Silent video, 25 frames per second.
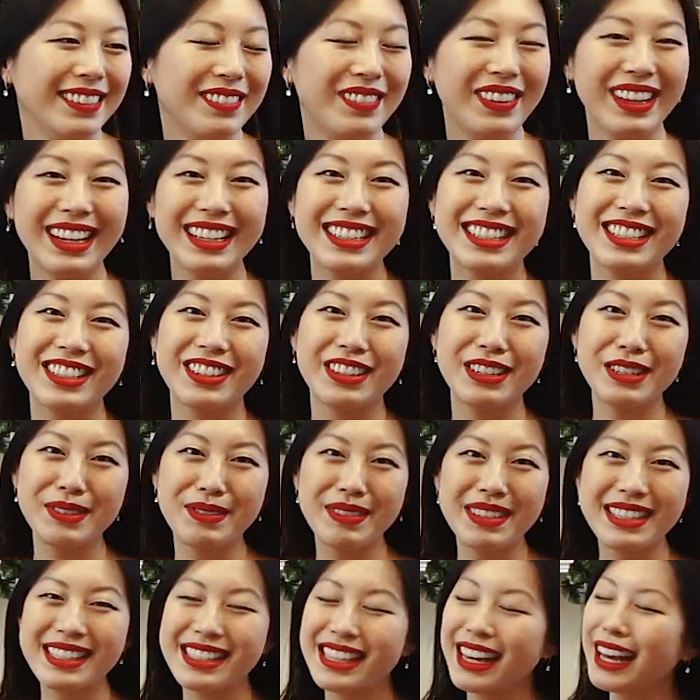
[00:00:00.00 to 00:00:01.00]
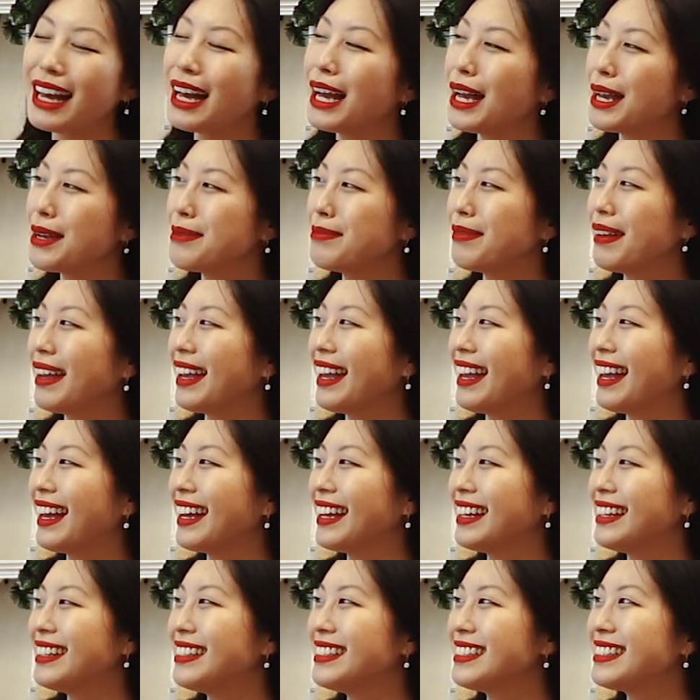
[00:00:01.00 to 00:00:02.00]
But it's Christmas time,
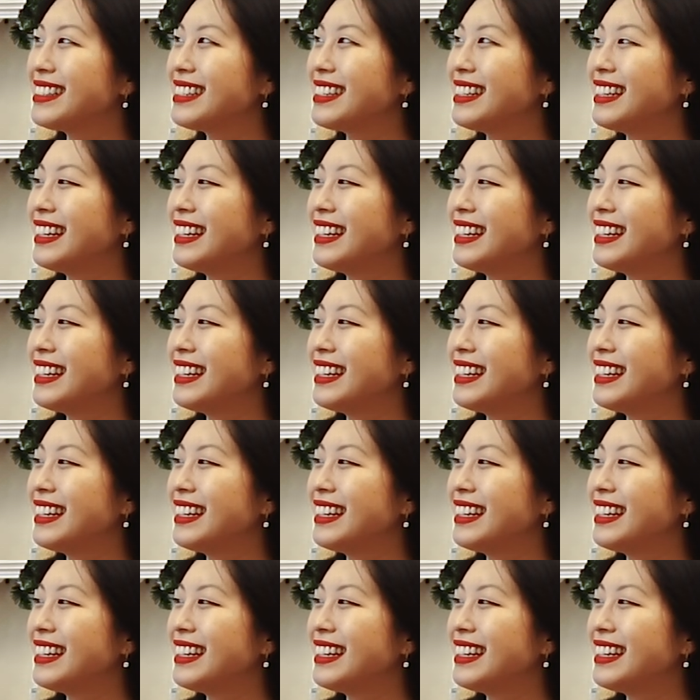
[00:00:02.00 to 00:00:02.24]
and